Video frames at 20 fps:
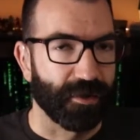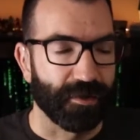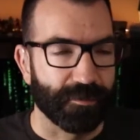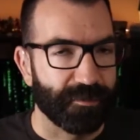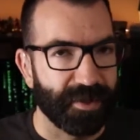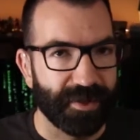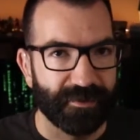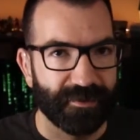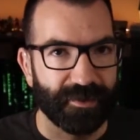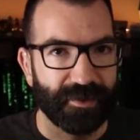
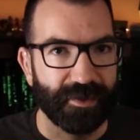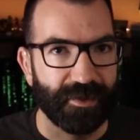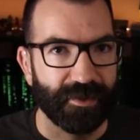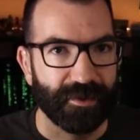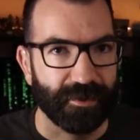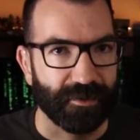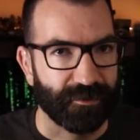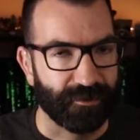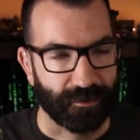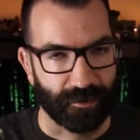basically
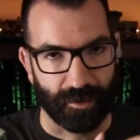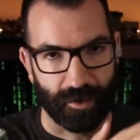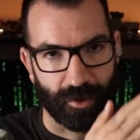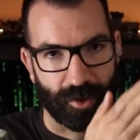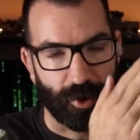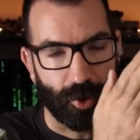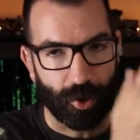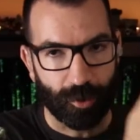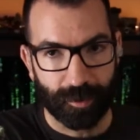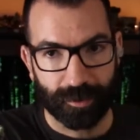is a
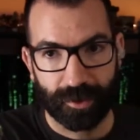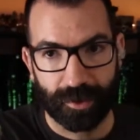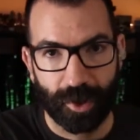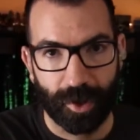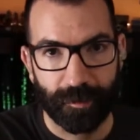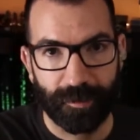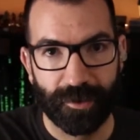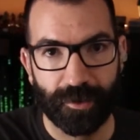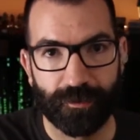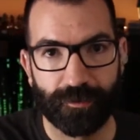carbon
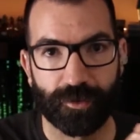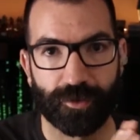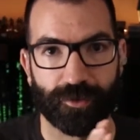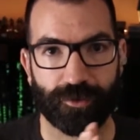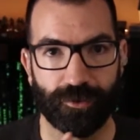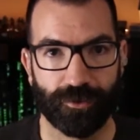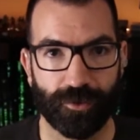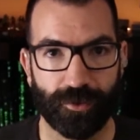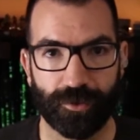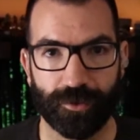copy of your
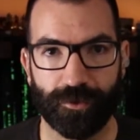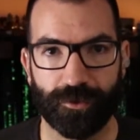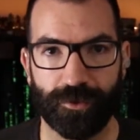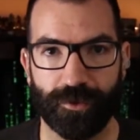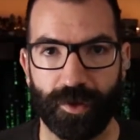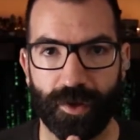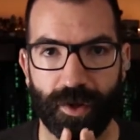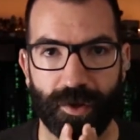source,